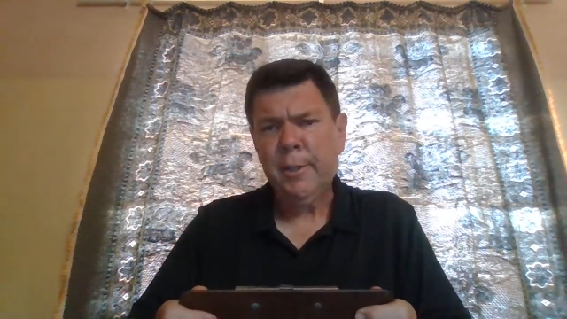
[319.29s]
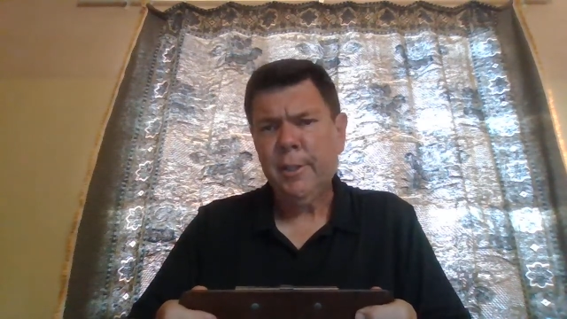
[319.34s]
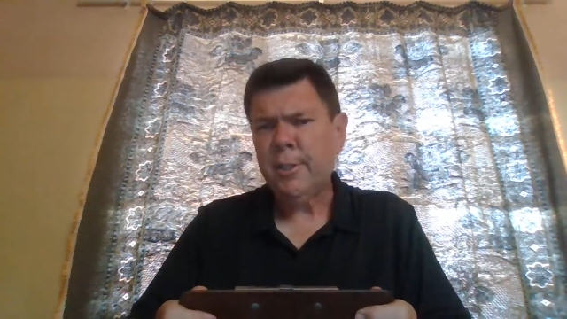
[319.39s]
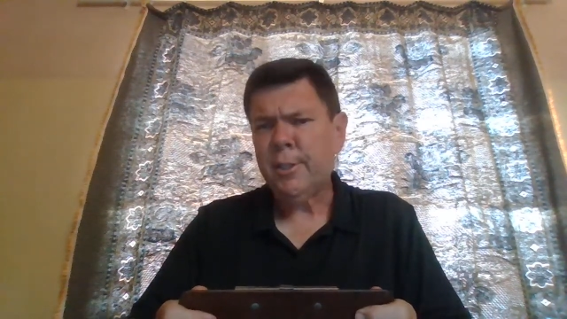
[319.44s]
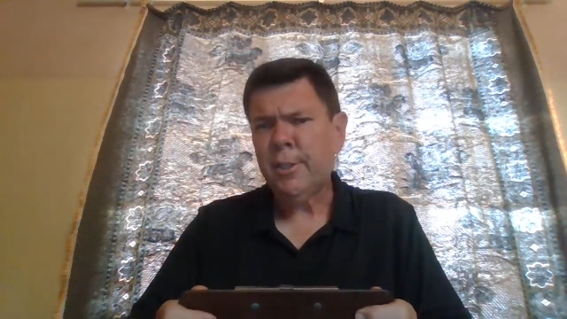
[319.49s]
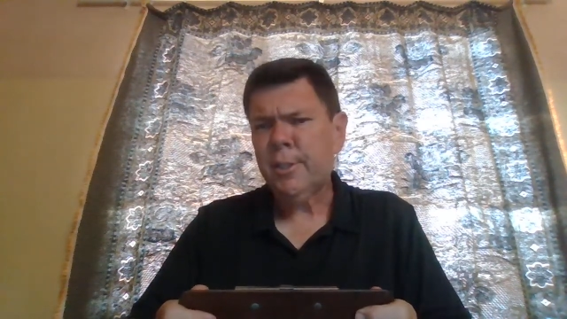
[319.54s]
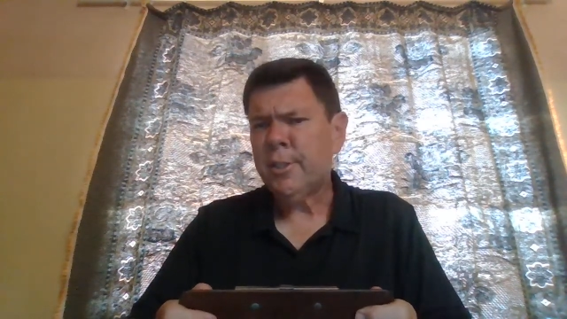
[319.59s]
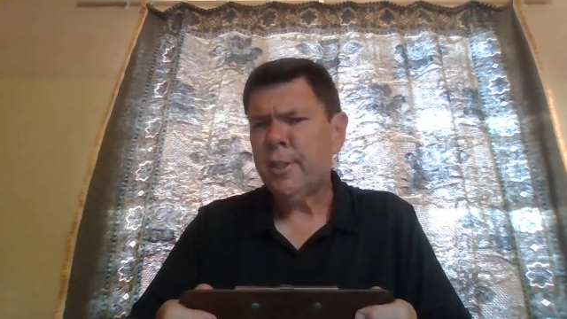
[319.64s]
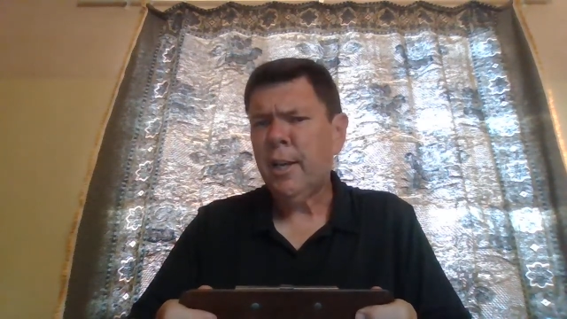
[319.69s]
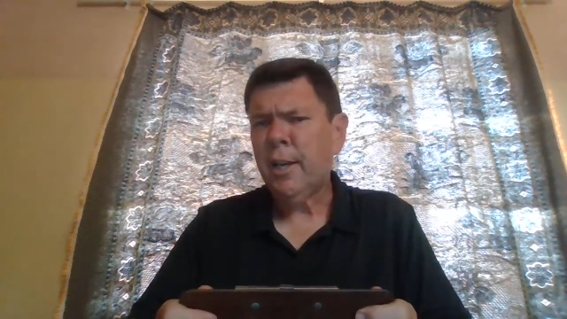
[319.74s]

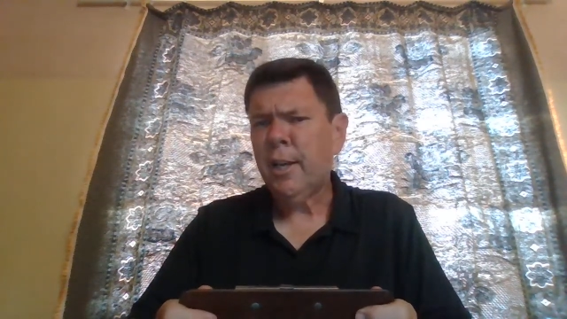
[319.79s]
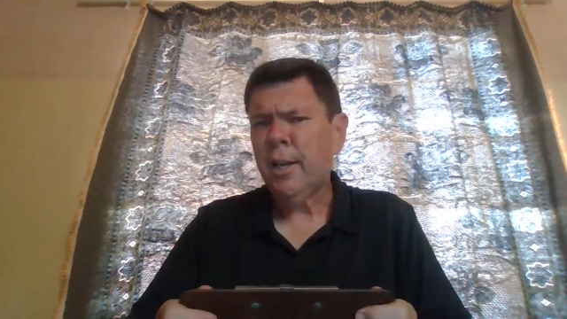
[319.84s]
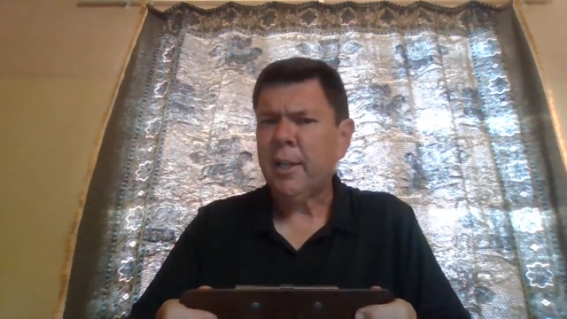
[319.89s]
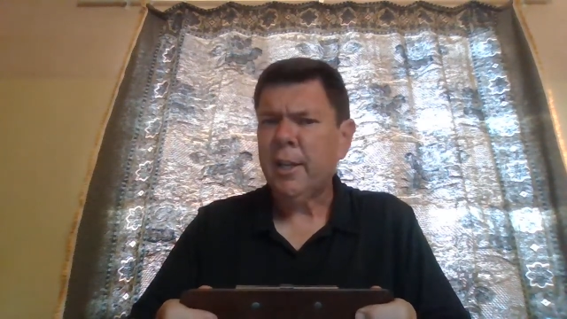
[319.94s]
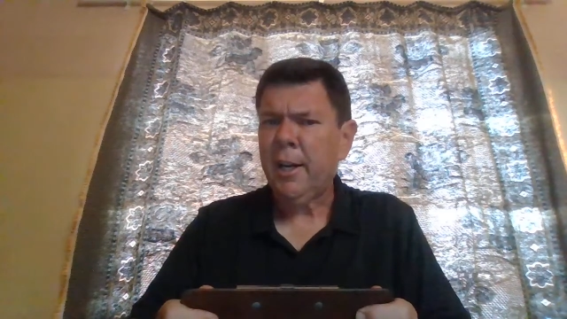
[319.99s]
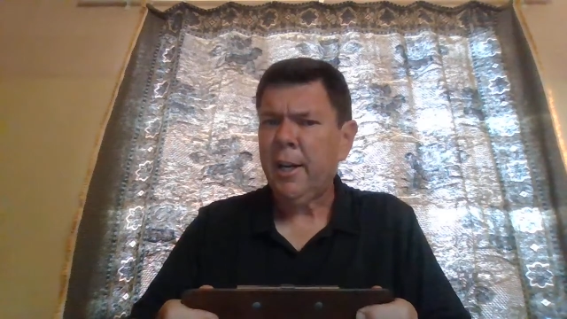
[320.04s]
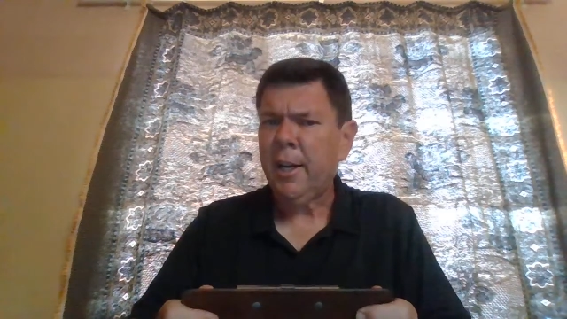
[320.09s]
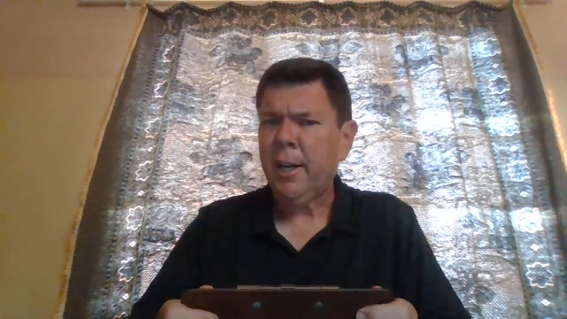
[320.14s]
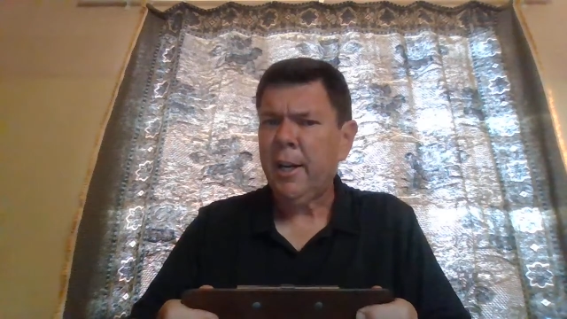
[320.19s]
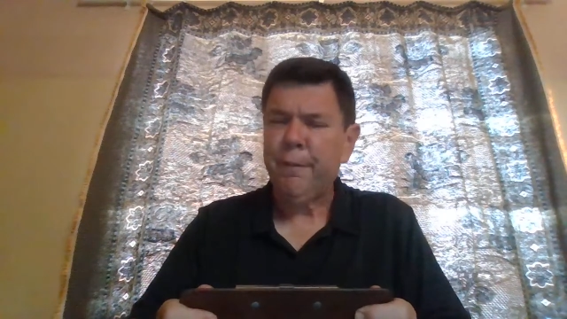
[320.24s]
This is not the
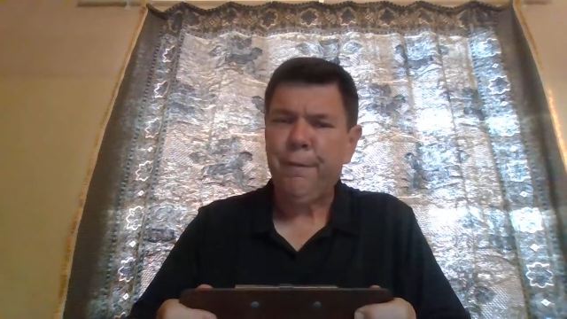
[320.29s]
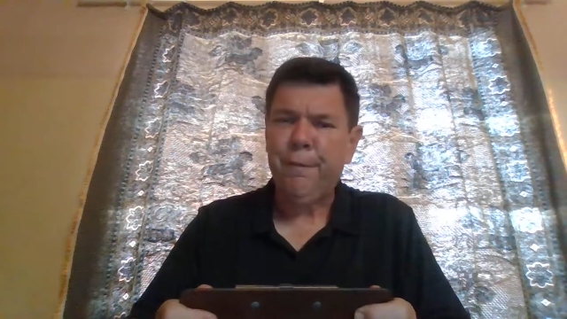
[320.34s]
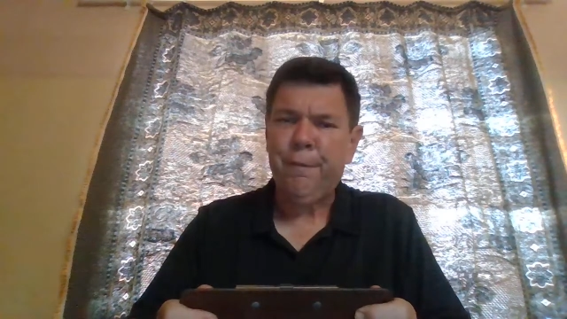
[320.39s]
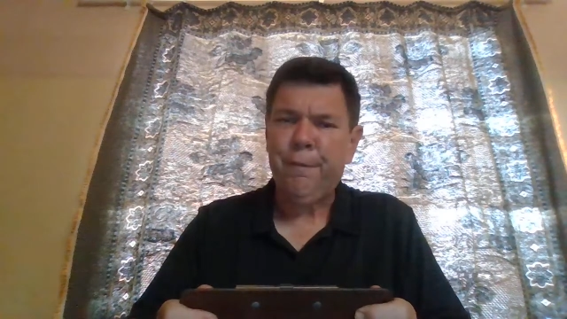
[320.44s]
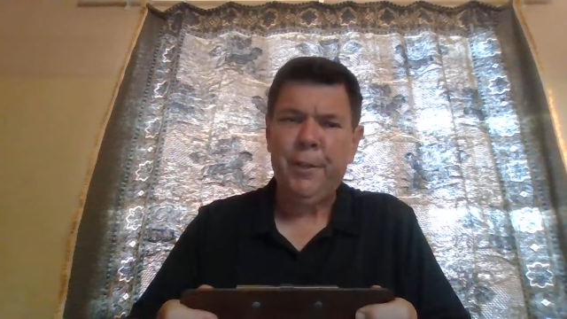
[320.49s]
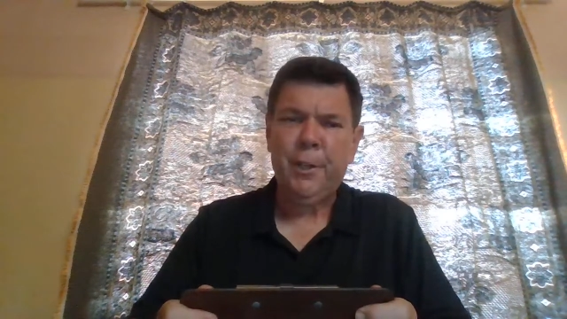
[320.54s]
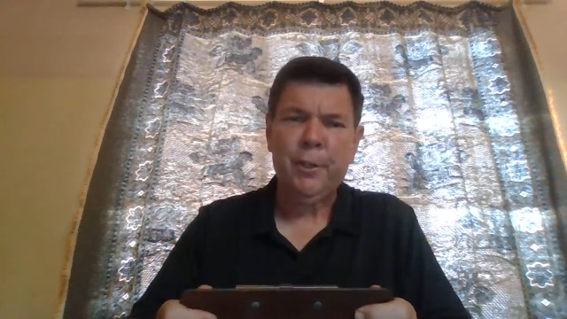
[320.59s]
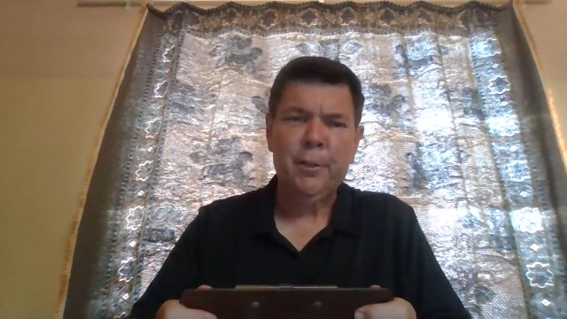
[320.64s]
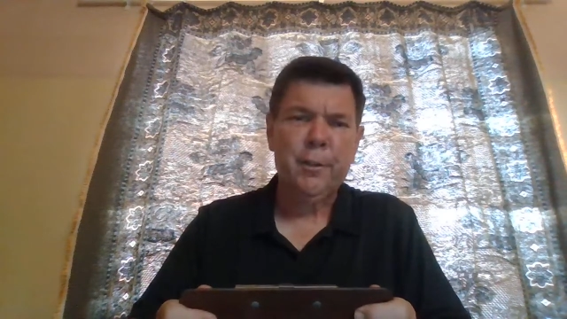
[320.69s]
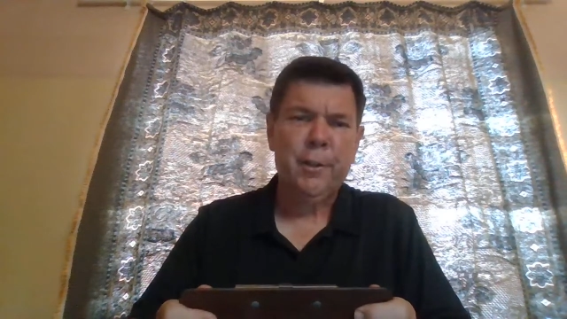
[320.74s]
kind
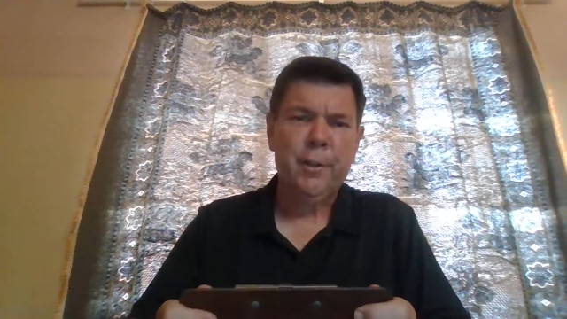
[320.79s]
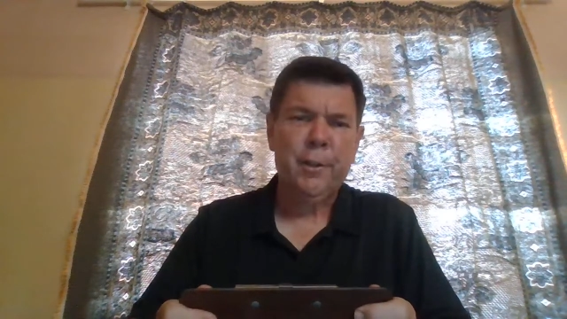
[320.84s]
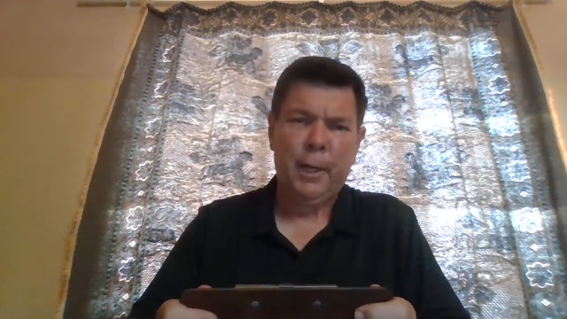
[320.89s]
of fear